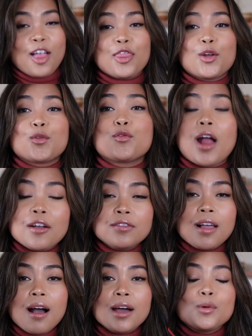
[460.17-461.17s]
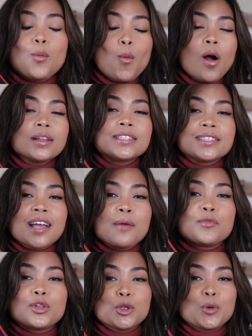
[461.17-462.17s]
the Revlon One Step
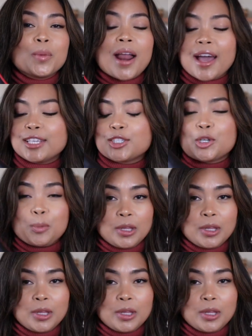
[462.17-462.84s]
Volumizer